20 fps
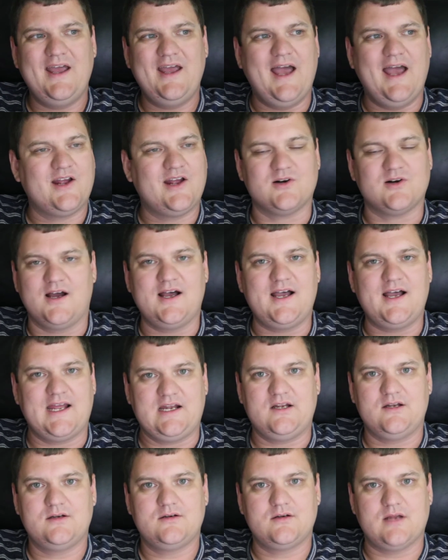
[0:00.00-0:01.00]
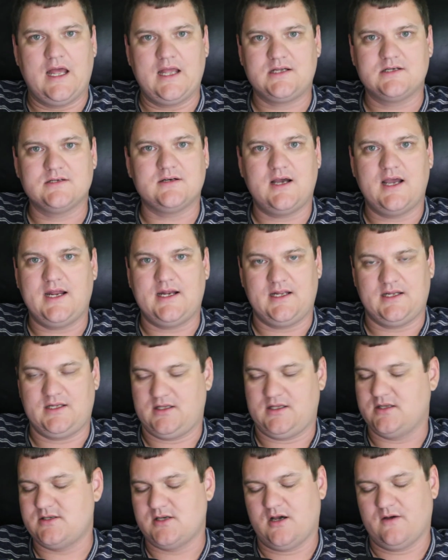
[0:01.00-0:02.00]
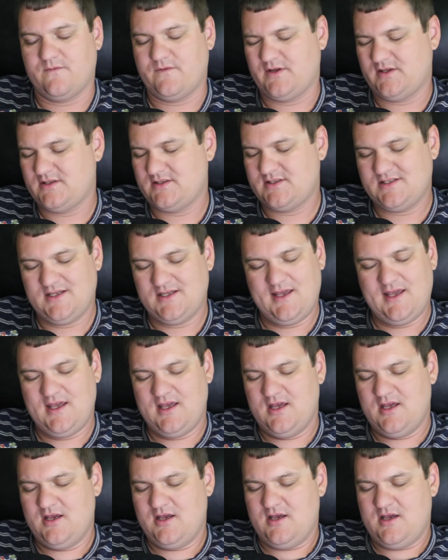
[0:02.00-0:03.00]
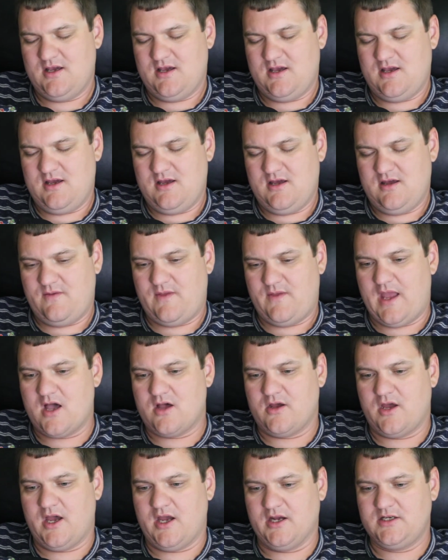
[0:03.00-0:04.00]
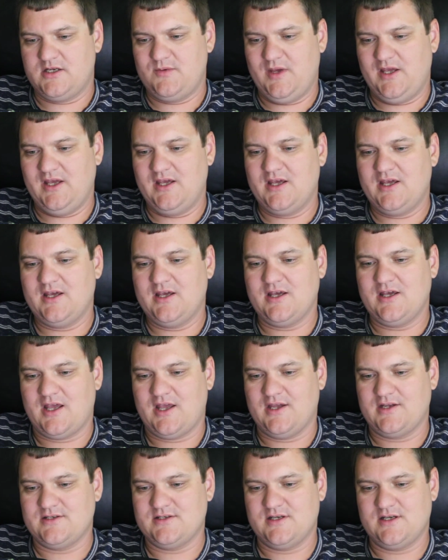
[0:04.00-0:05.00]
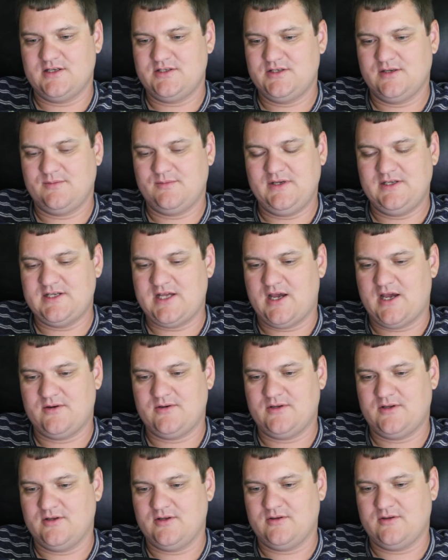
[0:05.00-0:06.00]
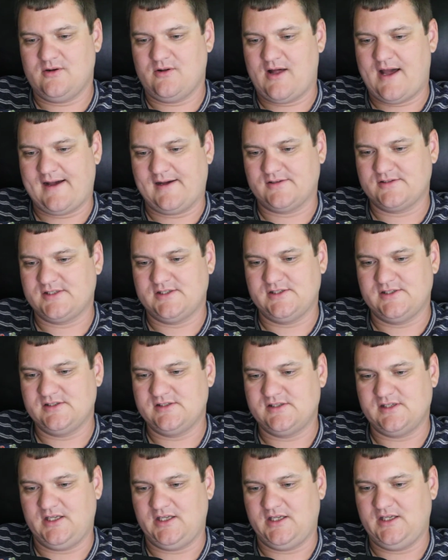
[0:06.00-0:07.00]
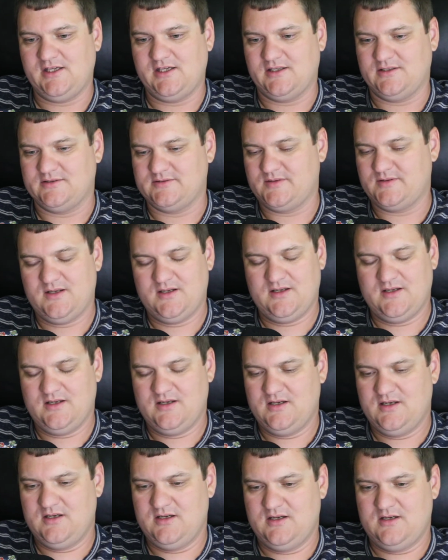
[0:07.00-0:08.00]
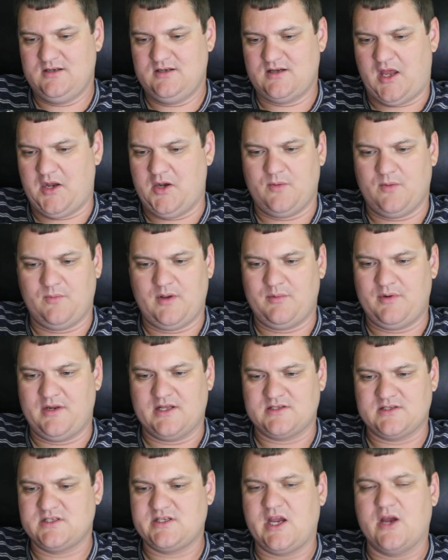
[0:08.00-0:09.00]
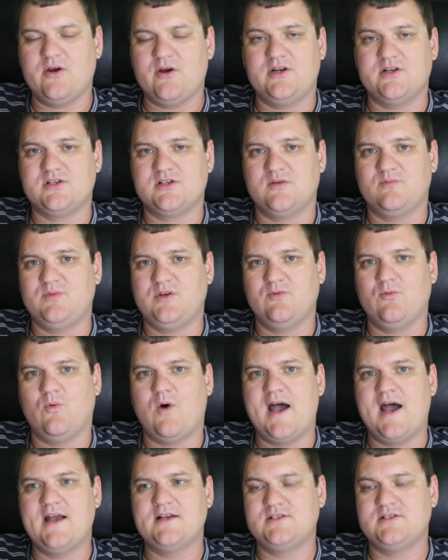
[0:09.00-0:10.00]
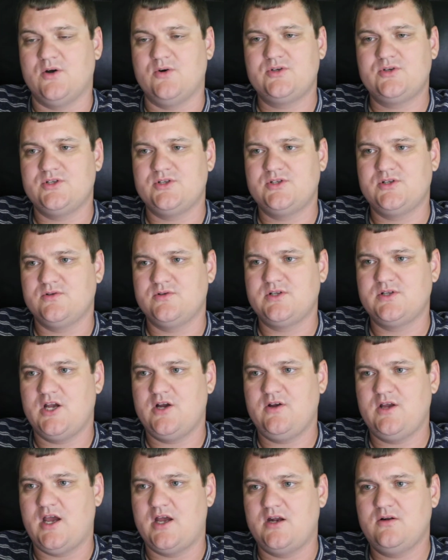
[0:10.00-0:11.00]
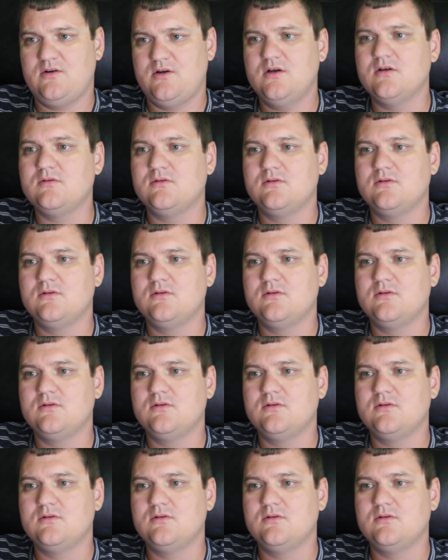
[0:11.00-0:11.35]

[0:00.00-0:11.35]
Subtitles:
I cried. I cried. And the dolphins, they all hugged me and took me down to their little house in the sea. And I know maybe that's scary to some people. Why is the ocean so scary? I don't know.